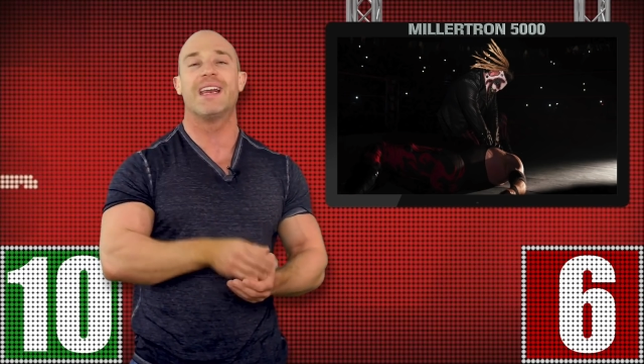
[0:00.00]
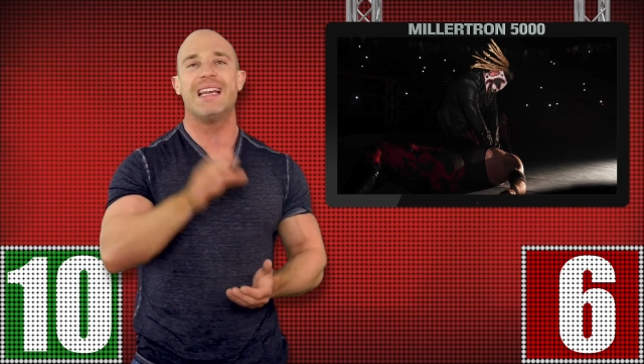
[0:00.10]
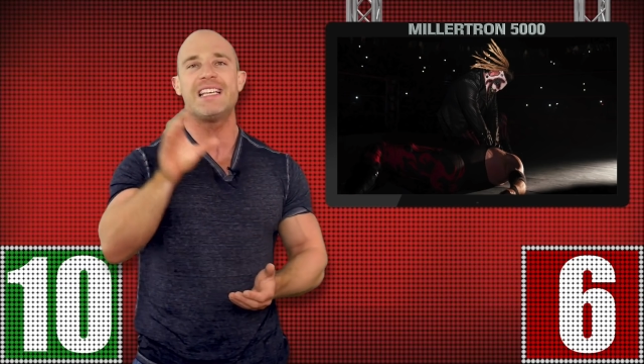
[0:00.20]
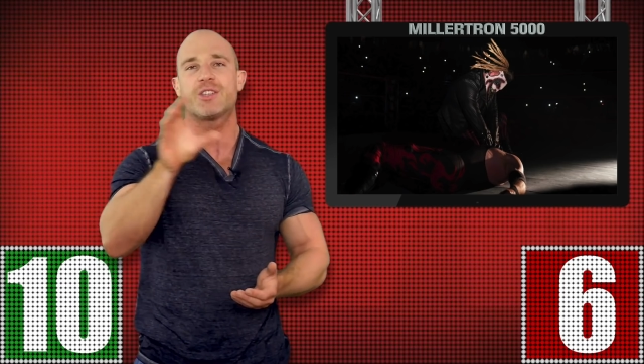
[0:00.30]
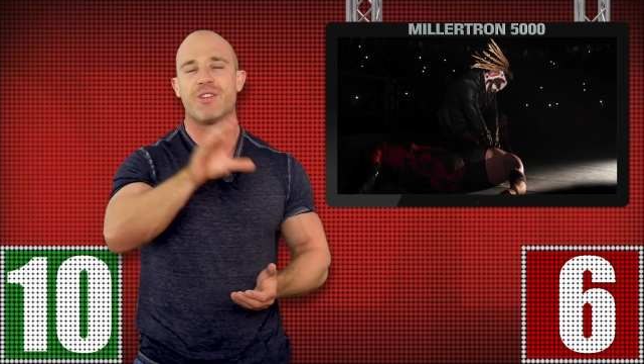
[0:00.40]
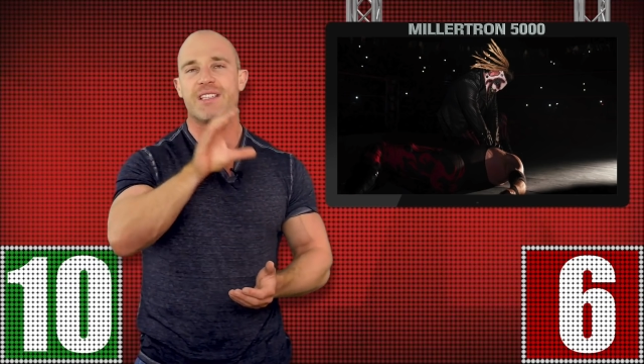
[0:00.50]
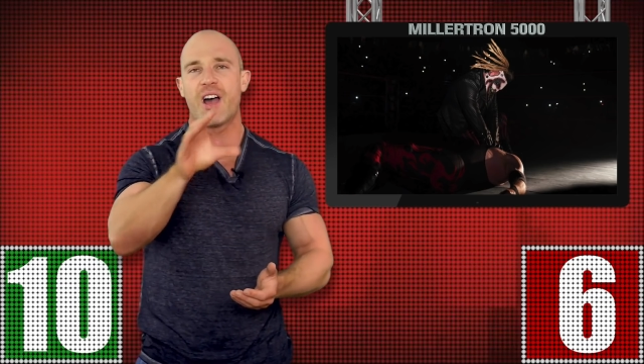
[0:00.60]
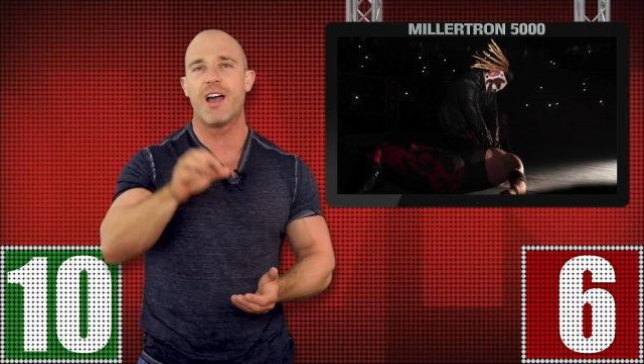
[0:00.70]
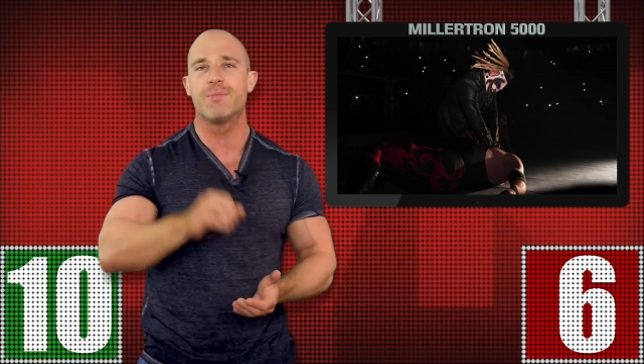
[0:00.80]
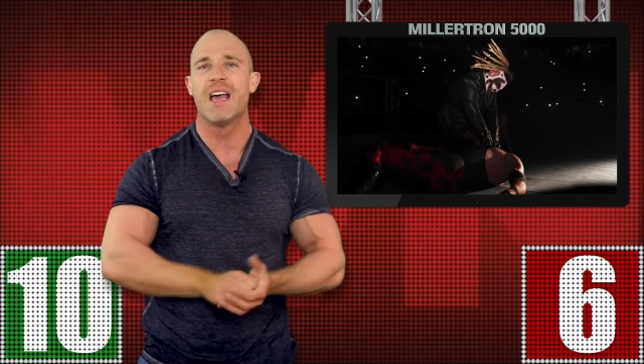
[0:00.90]
at least three
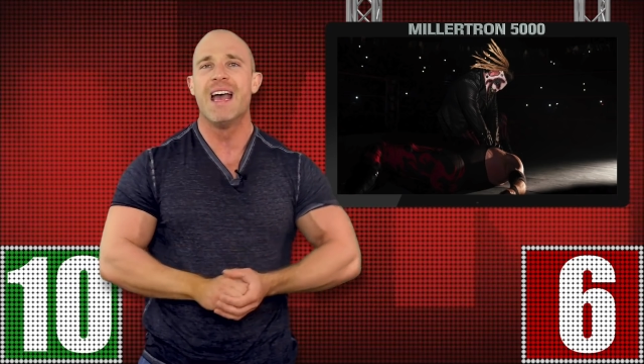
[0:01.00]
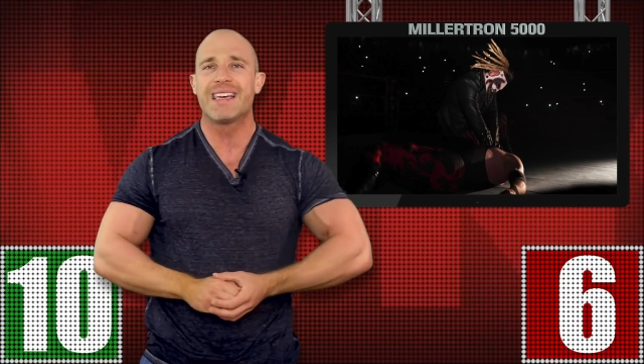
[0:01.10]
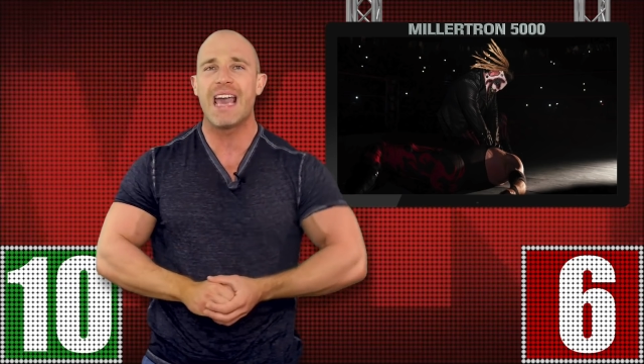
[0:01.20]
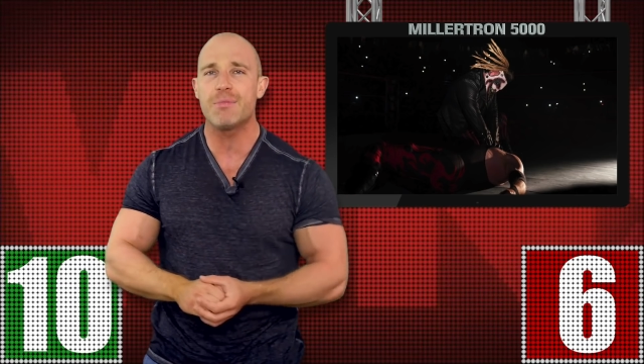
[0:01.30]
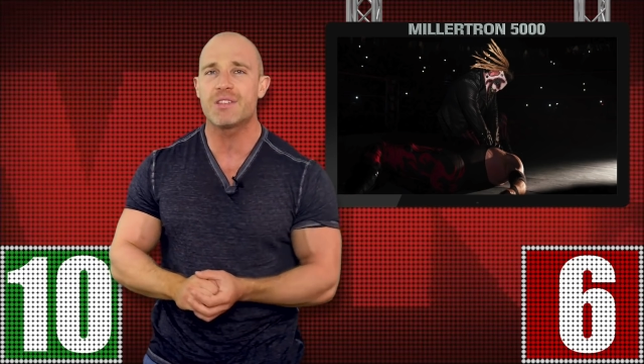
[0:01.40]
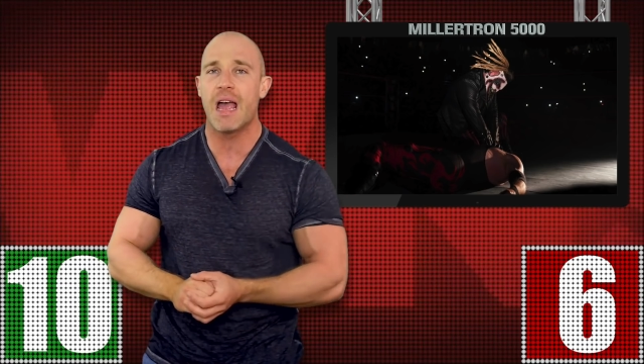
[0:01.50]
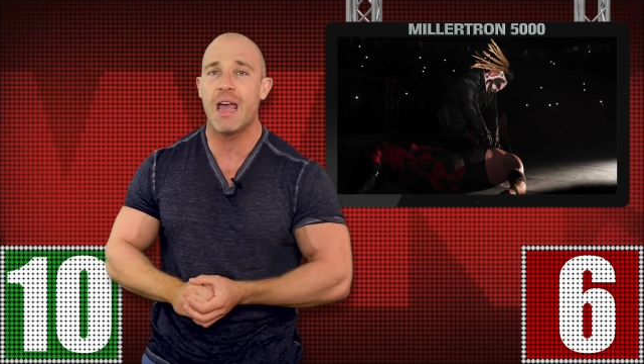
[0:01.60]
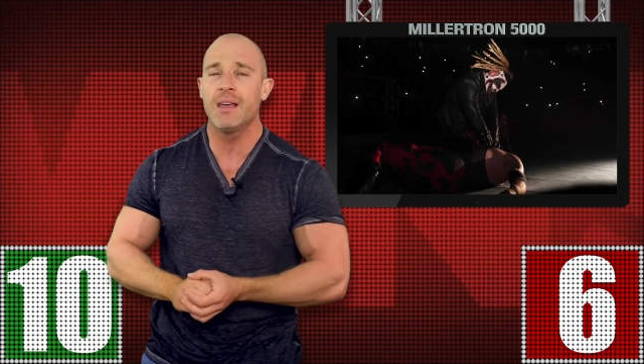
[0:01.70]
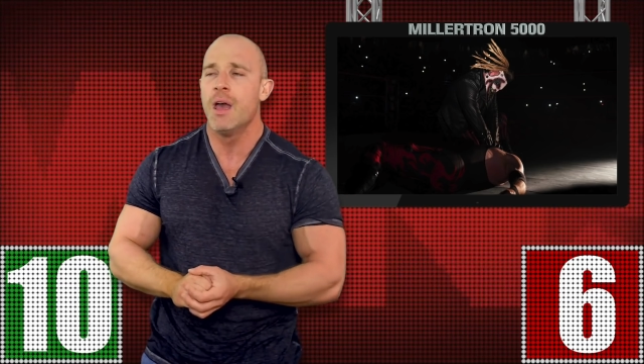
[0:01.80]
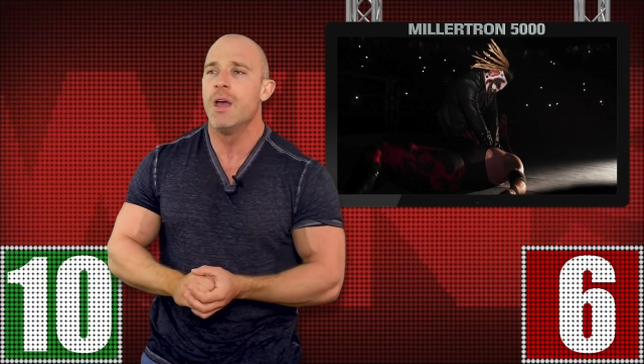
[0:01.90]
times, kept saying,